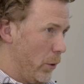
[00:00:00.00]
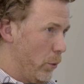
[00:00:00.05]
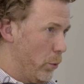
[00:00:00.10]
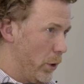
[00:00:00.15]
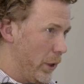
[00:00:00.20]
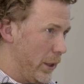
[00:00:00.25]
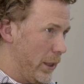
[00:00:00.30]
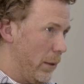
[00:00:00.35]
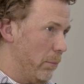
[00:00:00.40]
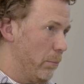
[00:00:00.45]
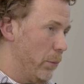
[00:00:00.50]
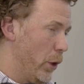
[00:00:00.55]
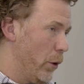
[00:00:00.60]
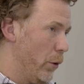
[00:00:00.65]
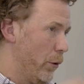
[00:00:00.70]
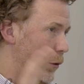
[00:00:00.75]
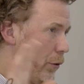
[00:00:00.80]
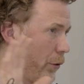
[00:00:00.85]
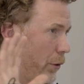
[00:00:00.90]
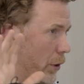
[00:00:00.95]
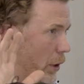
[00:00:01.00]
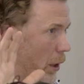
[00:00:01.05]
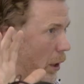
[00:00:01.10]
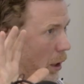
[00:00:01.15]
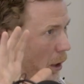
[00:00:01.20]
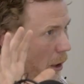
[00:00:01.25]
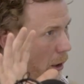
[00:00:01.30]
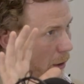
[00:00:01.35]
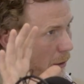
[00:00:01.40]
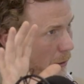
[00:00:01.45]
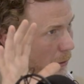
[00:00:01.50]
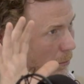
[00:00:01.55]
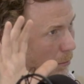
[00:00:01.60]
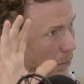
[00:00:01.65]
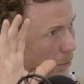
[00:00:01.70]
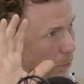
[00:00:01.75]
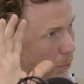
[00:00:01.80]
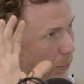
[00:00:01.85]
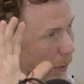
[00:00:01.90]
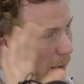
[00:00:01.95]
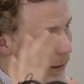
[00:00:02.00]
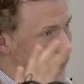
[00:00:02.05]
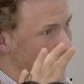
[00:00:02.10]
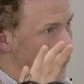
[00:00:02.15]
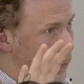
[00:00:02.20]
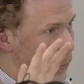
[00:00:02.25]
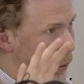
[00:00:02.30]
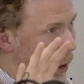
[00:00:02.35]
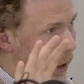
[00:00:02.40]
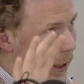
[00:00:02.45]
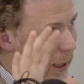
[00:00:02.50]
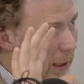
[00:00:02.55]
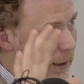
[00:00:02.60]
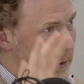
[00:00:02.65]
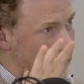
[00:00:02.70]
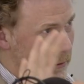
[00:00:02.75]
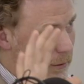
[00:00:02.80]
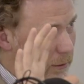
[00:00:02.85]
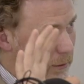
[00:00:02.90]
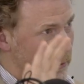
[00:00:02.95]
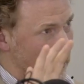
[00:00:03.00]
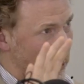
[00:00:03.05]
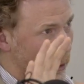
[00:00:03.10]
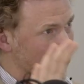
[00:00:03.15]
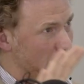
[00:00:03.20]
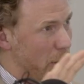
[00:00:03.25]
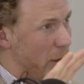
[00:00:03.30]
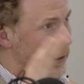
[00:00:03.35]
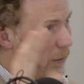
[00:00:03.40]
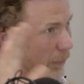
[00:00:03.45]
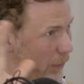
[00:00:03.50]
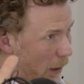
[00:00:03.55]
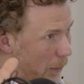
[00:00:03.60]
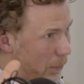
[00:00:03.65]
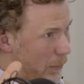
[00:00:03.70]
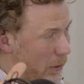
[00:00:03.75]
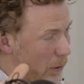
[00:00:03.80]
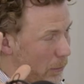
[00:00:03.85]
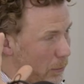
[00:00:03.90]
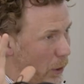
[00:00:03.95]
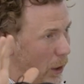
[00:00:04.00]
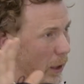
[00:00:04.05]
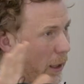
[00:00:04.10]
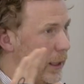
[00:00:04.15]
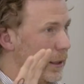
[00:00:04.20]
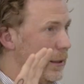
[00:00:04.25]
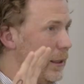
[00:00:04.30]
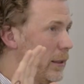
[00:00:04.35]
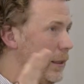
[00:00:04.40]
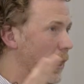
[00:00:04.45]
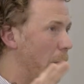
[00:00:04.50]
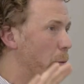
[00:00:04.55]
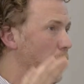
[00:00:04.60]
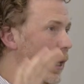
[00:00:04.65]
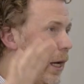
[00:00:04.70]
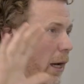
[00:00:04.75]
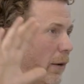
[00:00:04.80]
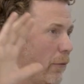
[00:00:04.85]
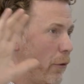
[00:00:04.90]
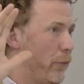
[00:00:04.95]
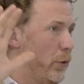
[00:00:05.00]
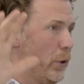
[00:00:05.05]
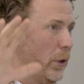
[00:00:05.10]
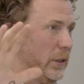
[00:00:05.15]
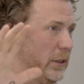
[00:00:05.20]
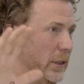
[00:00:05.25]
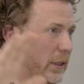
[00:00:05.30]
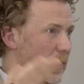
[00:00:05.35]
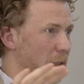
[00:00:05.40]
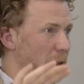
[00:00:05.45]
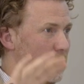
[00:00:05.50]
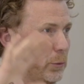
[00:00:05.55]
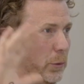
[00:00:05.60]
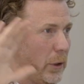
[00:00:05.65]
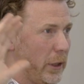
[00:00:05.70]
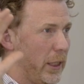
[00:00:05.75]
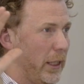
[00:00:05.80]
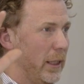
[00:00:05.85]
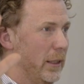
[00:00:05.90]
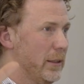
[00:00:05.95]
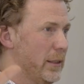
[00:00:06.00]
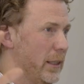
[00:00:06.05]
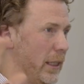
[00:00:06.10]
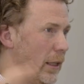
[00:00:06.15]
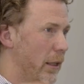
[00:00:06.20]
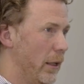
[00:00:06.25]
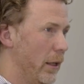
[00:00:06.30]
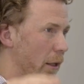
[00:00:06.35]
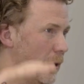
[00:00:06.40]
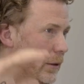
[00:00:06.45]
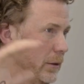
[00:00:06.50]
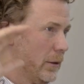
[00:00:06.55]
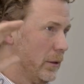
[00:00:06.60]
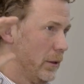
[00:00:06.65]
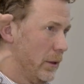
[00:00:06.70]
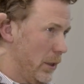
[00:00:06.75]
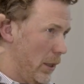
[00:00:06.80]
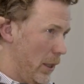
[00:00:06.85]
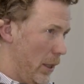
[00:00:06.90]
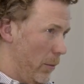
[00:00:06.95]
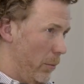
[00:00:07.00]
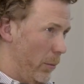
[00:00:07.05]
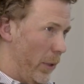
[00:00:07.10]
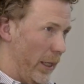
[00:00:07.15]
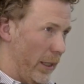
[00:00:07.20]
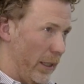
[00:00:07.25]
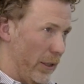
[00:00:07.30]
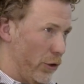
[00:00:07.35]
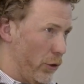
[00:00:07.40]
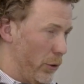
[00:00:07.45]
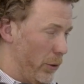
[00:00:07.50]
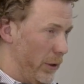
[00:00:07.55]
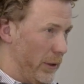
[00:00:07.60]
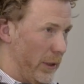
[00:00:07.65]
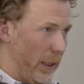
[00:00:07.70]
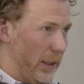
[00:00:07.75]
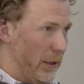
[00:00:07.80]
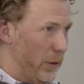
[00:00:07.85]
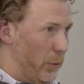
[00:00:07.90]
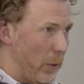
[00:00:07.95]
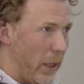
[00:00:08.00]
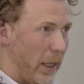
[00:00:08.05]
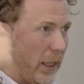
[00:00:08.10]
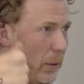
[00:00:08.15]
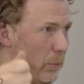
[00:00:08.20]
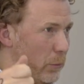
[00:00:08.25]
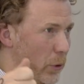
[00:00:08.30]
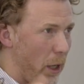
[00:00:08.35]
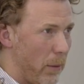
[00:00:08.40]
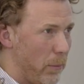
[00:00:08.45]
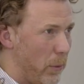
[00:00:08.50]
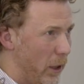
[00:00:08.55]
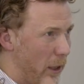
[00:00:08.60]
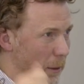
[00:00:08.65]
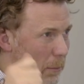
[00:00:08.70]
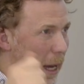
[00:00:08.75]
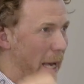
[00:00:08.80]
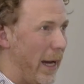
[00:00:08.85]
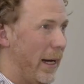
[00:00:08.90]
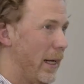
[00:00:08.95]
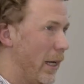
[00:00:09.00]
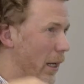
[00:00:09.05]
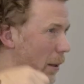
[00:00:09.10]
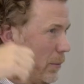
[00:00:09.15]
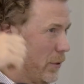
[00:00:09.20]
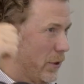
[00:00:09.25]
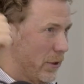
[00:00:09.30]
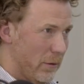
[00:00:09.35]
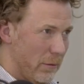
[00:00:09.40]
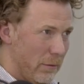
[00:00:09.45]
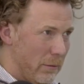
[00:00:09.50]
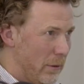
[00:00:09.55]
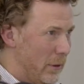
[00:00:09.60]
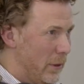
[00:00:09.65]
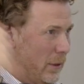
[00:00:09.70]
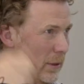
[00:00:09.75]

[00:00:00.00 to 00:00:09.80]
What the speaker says: working both on building the product, obviously developing the product, and then we have a few engineers working entirely on making sure that it's running properly, backups,